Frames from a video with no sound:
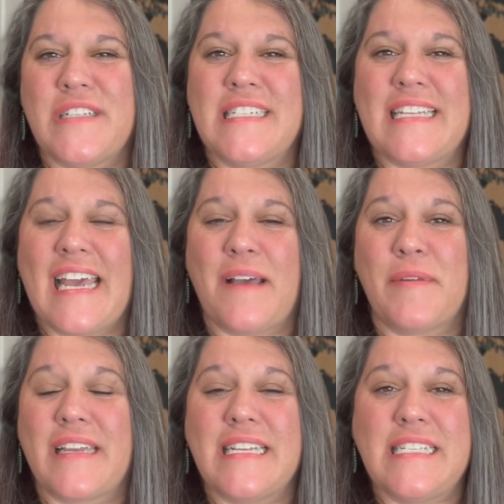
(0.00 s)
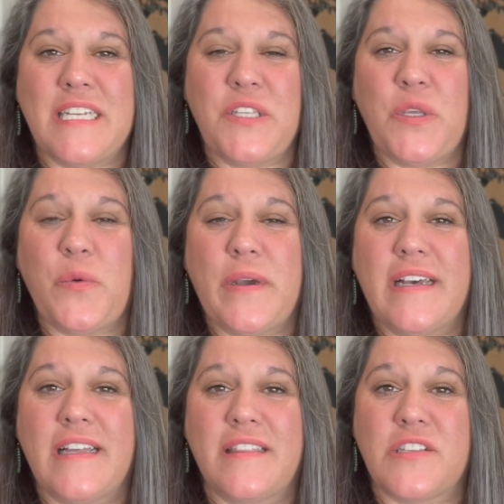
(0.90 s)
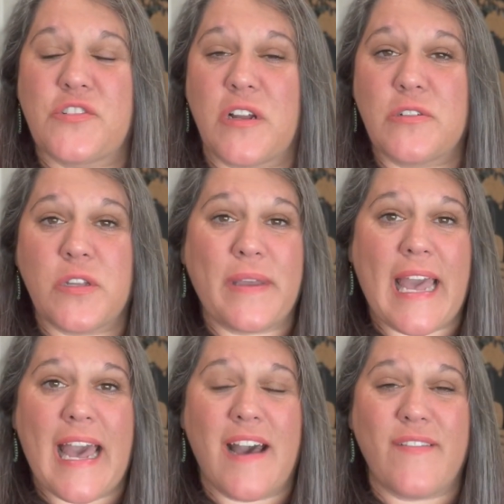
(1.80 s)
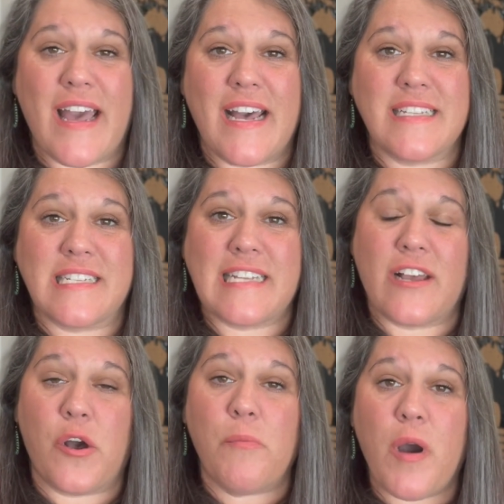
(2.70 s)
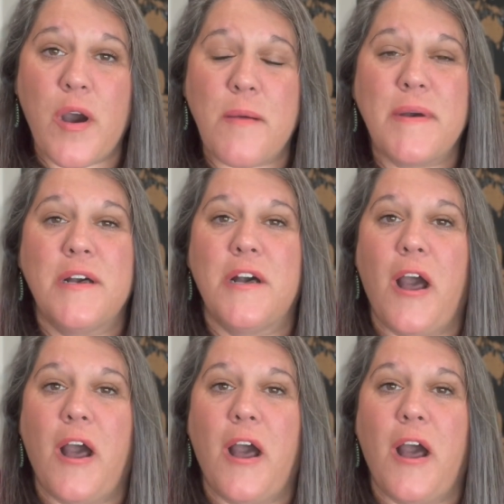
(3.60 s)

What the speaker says: and today I'm going to continue with the struggles that we have as a stay-at-home mom,